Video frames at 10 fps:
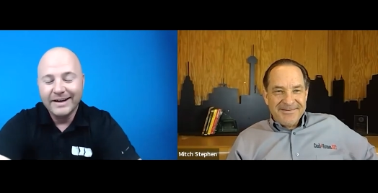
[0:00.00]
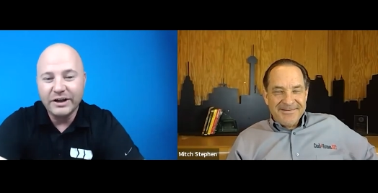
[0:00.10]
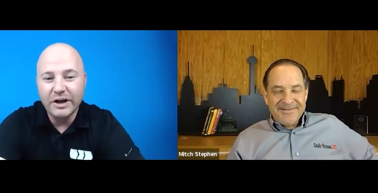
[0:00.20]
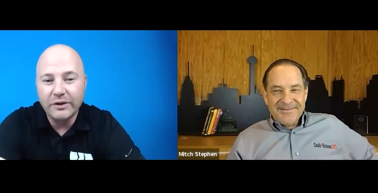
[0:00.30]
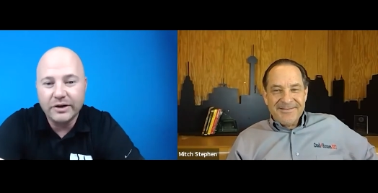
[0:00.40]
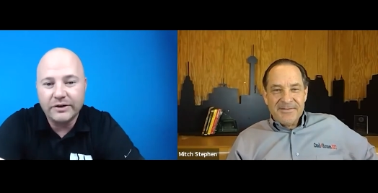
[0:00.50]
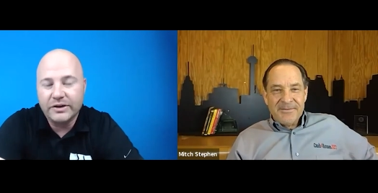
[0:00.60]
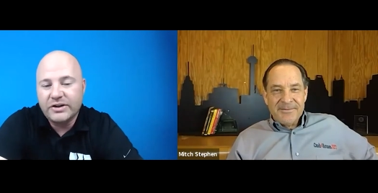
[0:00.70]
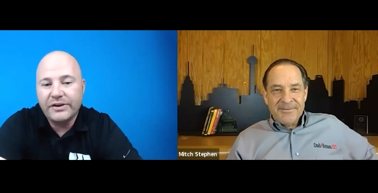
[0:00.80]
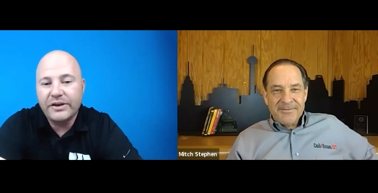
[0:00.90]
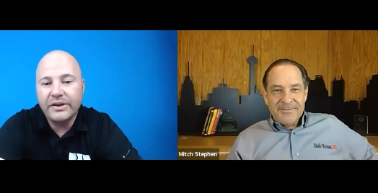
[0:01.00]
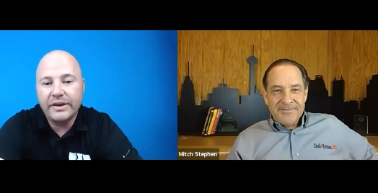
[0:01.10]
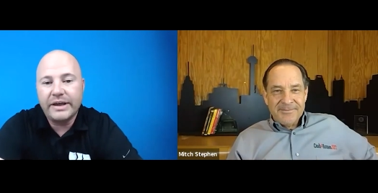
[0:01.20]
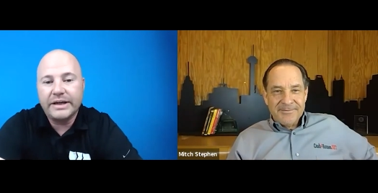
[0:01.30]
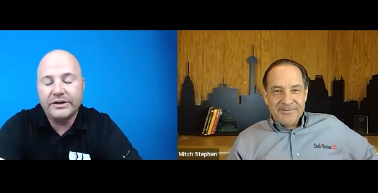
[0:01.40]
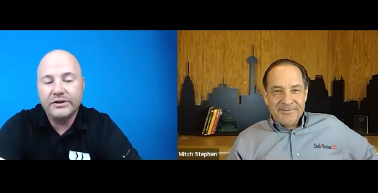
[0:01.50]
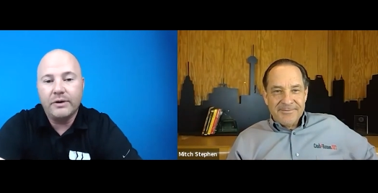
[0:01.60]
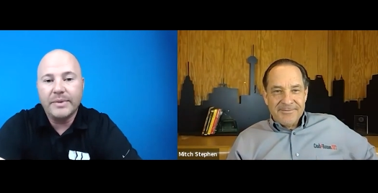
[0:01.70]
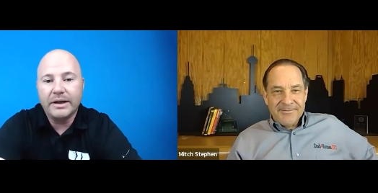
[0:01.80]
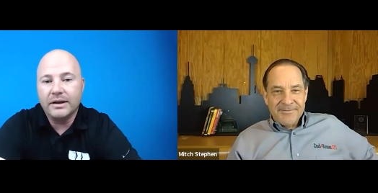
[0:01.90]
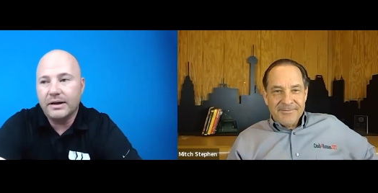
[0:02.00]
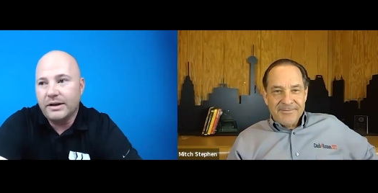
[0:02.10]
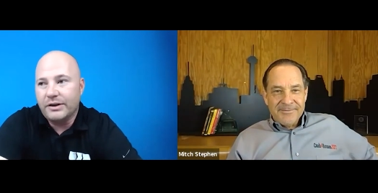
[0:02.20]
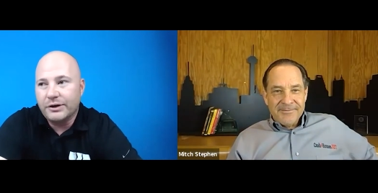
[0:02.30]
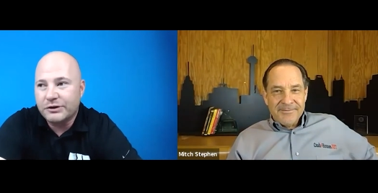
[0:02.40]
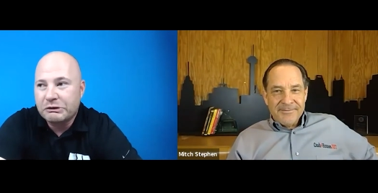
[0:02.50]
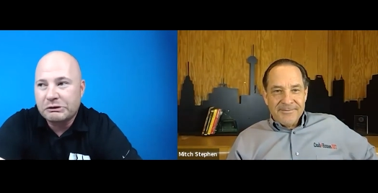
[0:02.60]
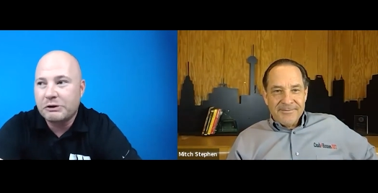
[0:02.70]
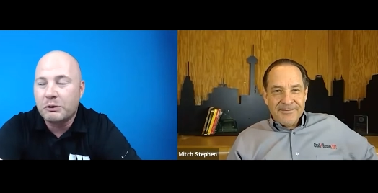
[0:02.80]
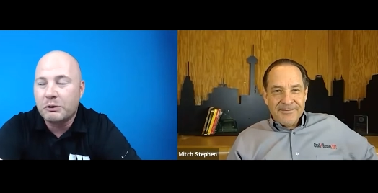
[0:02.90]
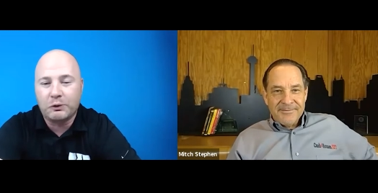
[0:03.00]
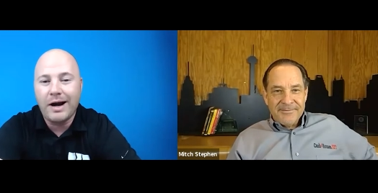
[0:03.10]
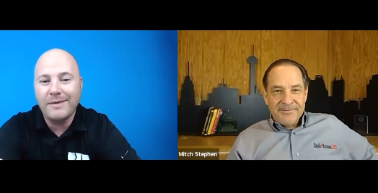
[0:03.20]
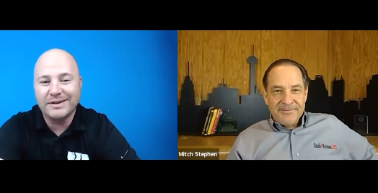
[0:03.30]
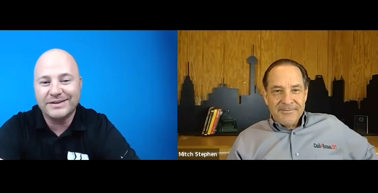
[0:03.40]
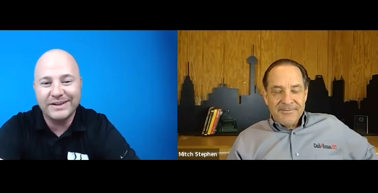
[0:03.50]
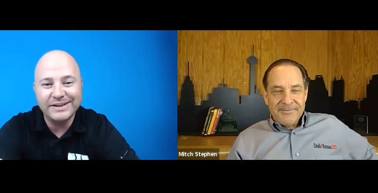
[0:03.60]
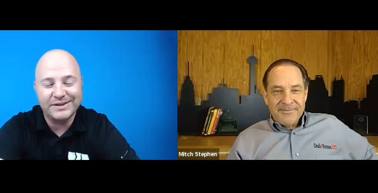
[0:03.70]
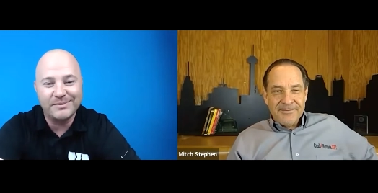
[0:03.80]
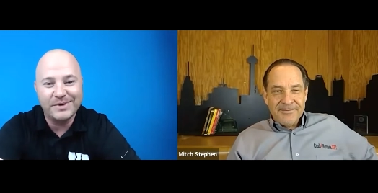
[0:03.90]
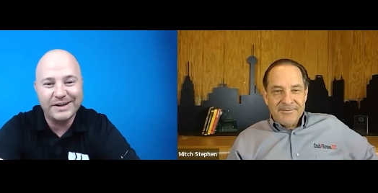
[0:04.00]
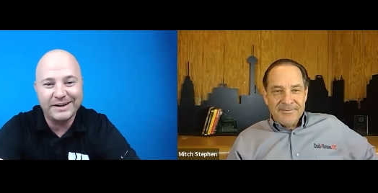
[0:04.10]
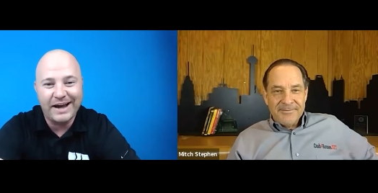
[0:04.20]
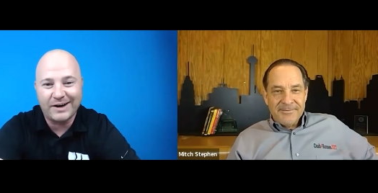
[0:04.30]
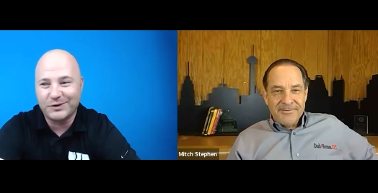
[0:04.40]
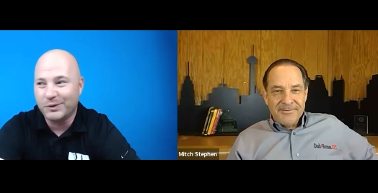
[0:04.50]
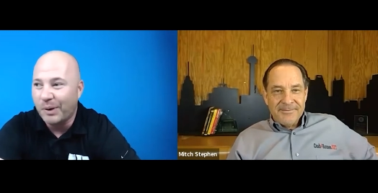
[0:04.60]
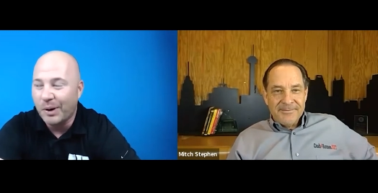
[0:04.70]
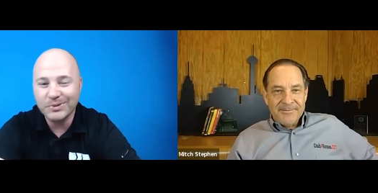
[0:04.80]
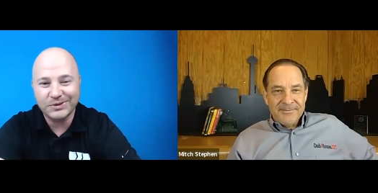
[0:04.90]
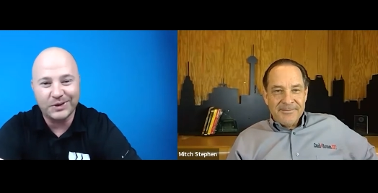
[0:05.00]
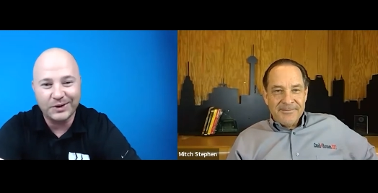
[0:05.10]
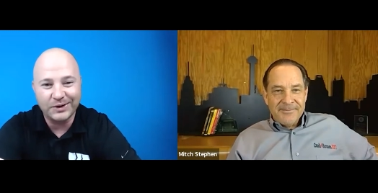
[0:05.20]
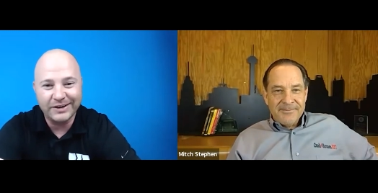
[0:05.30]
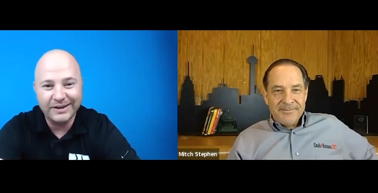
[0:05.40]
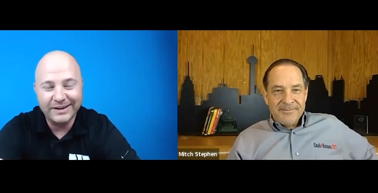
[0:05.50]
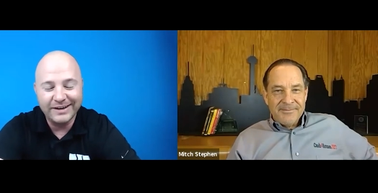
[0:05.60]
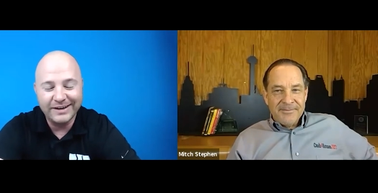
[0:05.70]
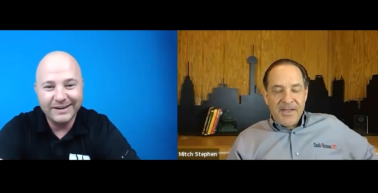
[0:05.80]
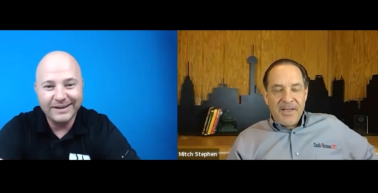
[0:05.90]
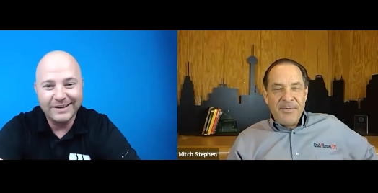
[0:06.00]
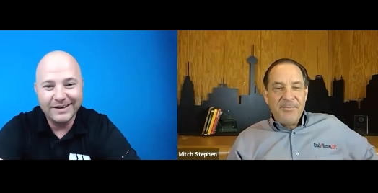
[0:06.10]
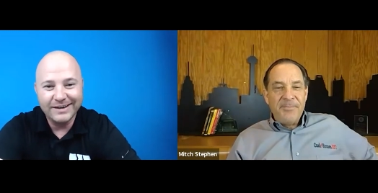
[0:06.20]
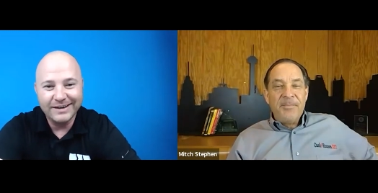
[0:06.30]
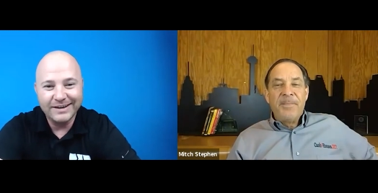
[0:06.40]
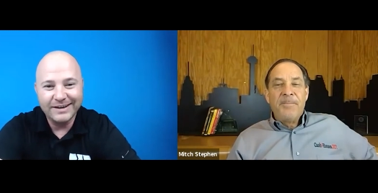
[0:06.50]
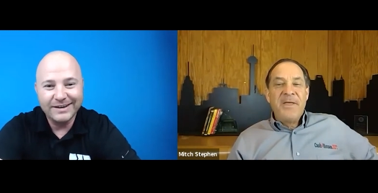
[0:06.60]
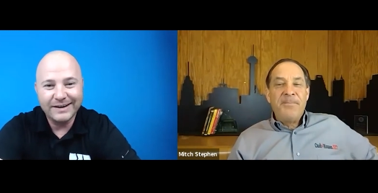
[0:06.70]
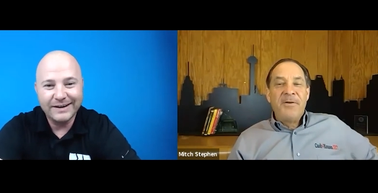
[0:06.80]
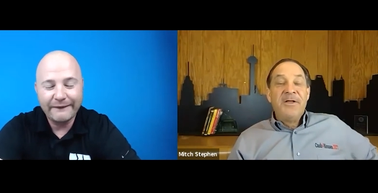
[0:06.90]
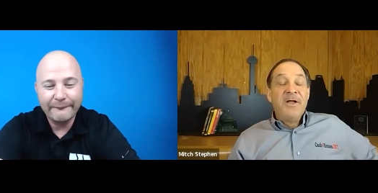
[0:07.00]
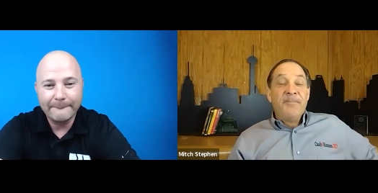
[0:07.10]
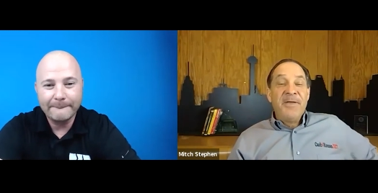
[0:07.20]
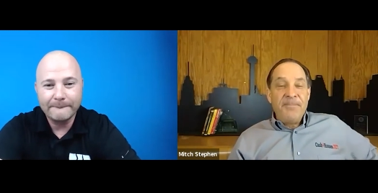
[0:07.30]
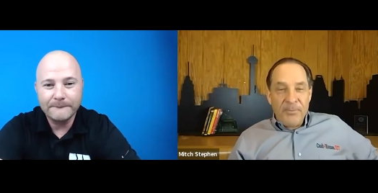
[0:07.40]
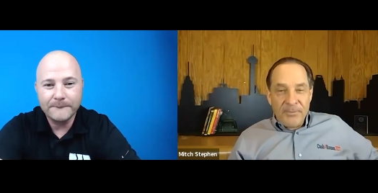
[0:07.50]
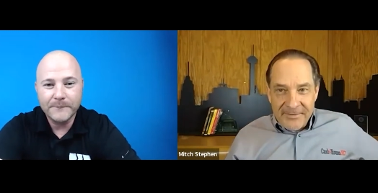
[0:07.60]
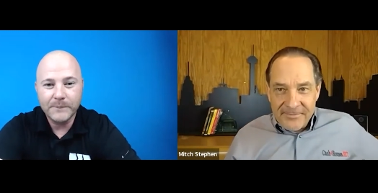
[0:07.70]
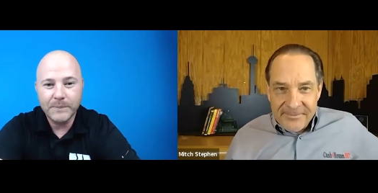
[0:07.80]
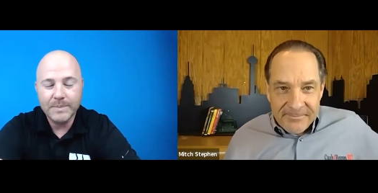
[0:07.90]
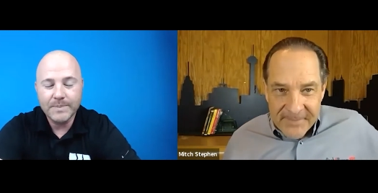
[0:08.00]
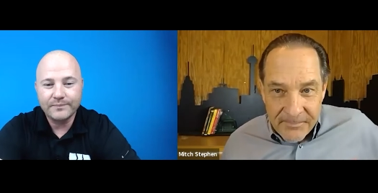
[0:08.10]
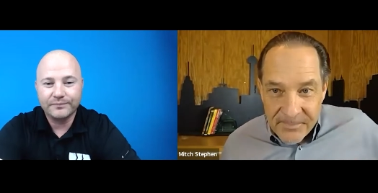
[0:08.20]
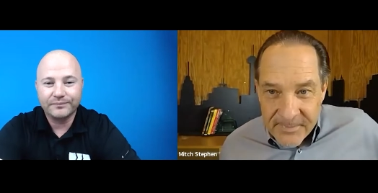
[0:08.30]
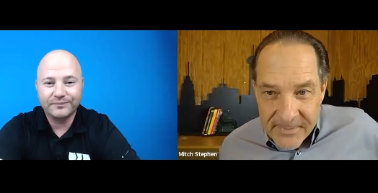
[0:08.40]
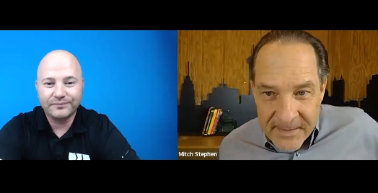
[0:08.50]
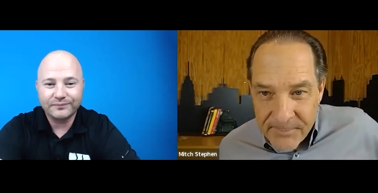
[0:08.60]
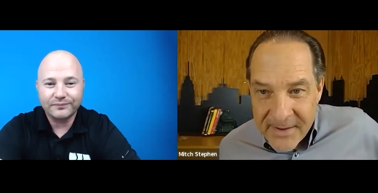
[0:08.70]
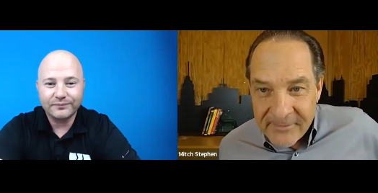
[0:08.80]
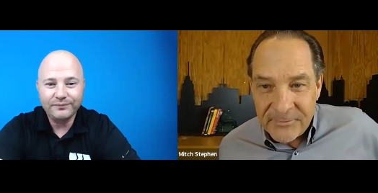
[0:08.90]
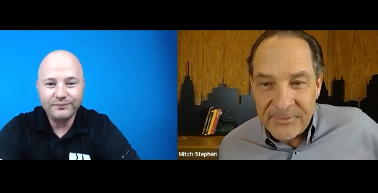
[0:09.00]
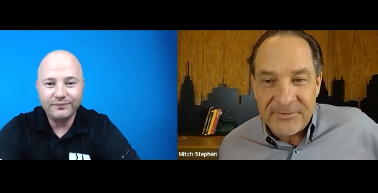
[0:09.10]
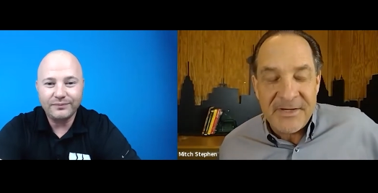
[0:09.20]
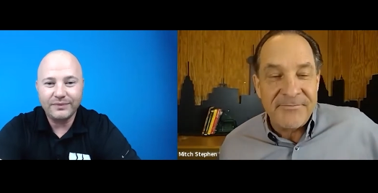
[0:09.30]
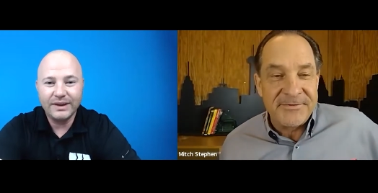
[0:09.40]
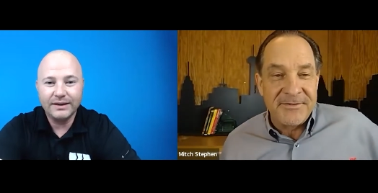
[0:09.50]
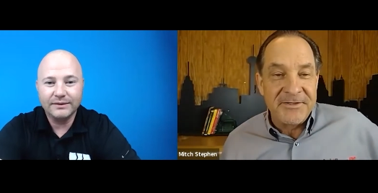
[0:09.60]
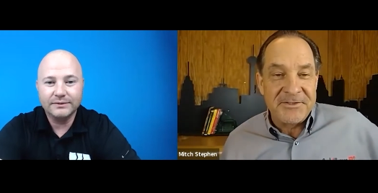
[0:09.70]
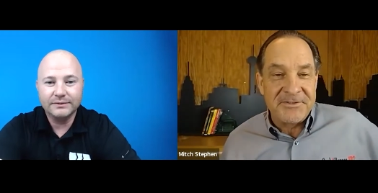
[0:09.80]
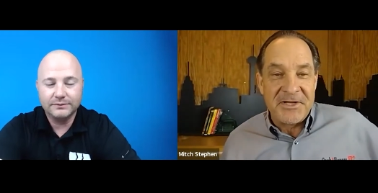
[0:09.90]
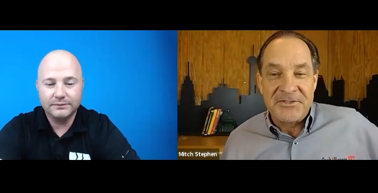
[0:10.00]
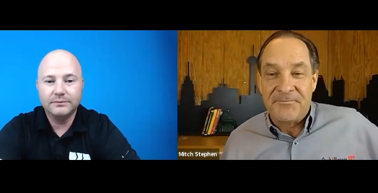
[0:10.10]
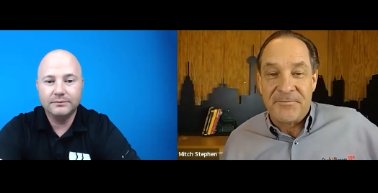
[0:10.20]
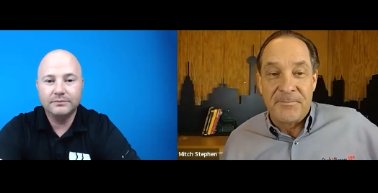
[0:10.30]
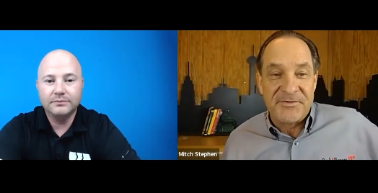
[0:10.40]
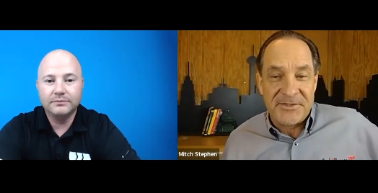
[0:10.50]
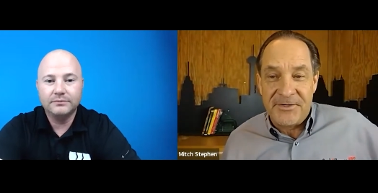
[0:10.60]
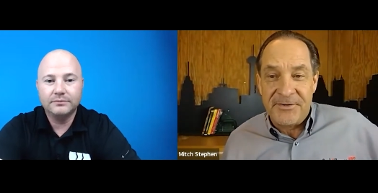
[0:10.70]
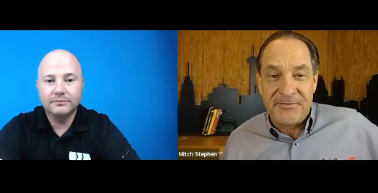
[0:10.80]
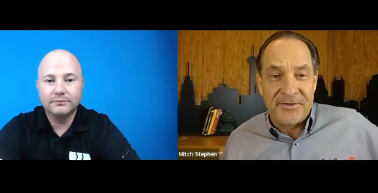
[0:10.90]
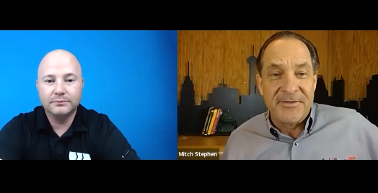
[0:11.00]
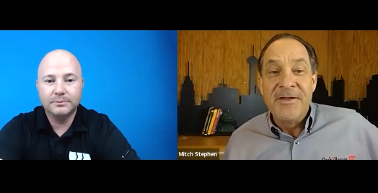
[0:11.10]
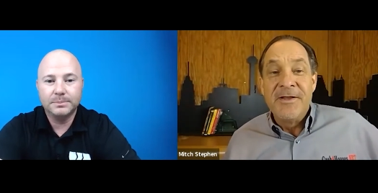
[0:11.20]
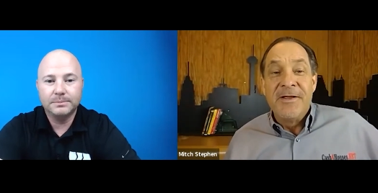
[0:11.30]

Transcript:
Speaker 1: You know, there, there's nothing that they can do. I mean, there's there's no crime in sending somebody an actual postcard.
Speaker 2: I mean, people people get they they bound to receive a solicitation from Sears and